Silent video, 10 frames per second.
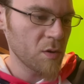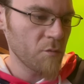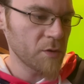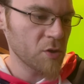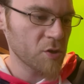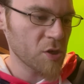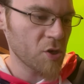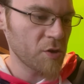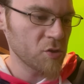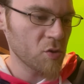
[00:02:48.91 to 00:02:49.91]
return a target
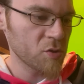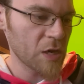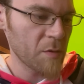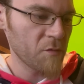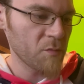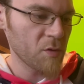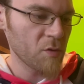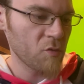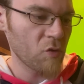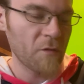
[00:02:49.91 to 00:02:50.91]
creature or enchantment from your
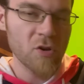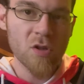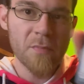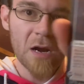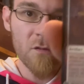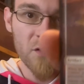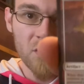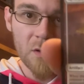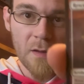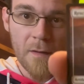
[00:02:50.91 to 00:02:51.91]
graveyard to the
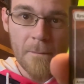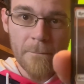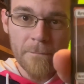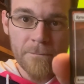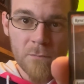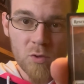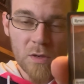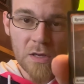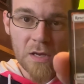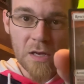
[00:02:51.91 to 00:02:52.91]
battlefield. So I
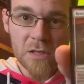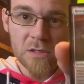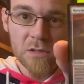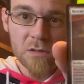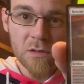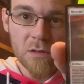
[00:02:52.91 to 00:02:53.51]
guess.